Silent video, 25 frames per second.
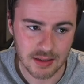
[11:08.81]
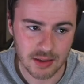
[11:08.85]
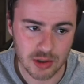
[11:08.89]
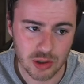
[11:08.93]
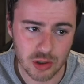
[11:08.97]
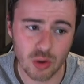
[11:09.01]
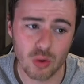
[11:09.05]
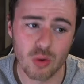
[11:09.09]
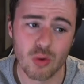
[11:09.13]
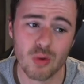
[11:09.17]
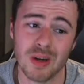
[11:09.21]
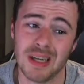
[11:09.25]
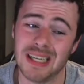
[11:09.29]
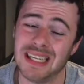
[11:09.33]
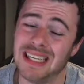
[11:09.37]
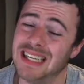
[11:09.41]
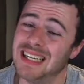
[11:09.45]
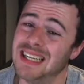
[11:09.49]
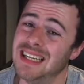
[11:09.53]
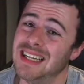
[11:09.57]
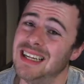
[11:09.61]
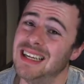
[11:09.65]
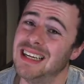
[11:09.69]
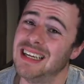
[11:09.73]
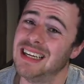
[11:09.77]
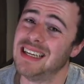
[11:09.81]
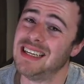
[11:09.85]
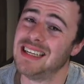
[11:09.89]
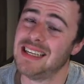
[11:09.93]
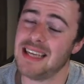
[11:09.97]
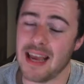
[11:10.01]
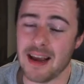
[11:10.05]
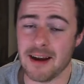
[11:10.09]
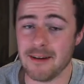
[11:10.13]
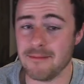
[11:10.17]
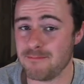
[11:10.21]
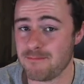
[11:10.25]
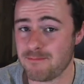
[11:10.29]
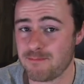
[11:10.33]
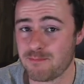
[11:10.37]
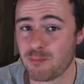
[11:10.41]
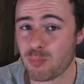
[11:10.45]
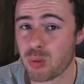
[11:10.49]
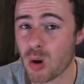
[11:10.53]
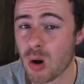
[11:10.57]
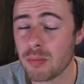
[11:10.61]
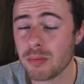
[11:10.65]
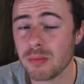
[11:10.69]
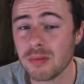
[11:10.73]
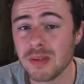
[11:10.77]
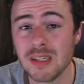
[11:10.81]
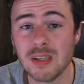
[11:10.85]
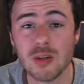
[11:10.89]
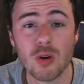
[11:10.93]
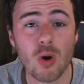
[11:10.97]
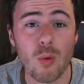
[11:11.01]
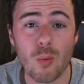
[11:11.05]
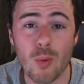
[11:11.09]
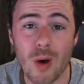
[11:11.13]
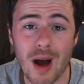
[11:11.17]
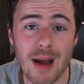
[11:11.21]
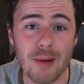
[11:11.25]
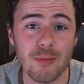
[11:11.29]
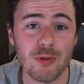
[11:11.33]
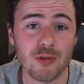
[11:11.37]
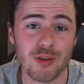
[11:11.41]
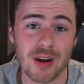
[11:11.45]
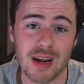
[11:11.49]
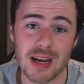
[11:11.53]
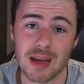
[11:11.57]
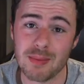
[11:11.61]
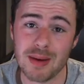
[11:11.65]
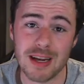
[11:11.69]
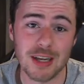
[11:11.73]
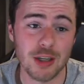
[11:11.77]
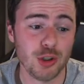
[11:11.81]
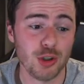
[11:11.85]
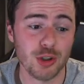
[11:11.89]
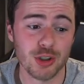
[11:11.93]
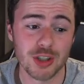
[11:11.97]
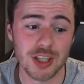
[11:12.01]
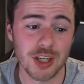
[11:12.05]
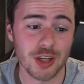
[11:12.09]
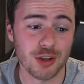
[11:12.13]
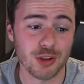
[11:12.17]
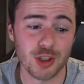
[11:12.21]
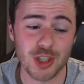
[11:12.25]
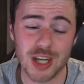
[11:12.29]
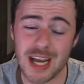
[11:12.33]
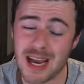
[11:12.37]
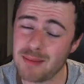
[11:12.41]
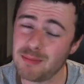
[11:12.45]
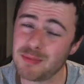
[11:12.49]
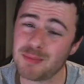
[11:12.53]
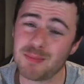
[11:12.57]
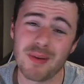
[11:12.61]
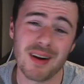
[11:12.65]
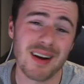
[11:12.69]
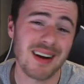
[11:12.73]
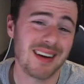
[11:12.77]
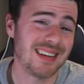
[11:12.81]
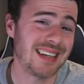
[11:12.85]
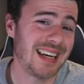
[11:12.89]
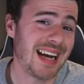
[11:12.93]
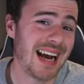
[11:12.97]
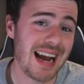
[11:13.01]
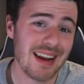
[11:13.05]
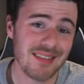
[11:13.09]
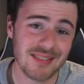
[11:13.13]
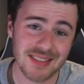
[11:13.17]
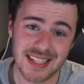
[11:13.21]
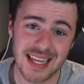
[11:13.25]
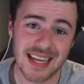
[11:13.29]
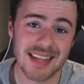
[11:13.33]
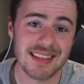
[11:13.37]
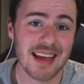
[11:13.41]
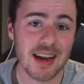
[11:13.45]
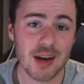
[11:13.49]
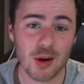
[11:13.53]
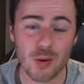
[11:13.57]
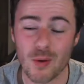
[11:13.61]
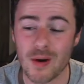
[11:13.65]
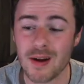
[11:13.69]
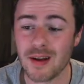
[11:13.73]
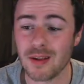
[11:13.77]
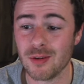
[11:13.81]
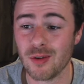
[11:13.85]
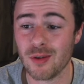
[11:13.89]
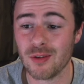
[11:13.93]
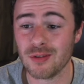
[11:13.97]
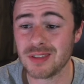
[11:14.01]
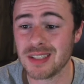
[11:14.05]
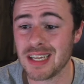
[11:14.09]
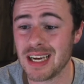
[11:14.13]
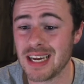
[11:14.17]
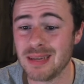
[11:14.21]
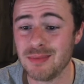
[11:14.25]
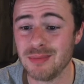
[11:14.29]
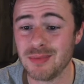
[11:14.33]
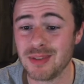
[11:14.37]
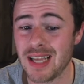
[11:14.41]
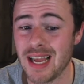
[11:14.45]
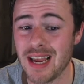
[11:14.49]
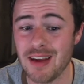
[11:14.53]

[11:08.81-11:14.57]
So yeah, probably not what I would recommend using your gems, but I've said that quite a lot of times.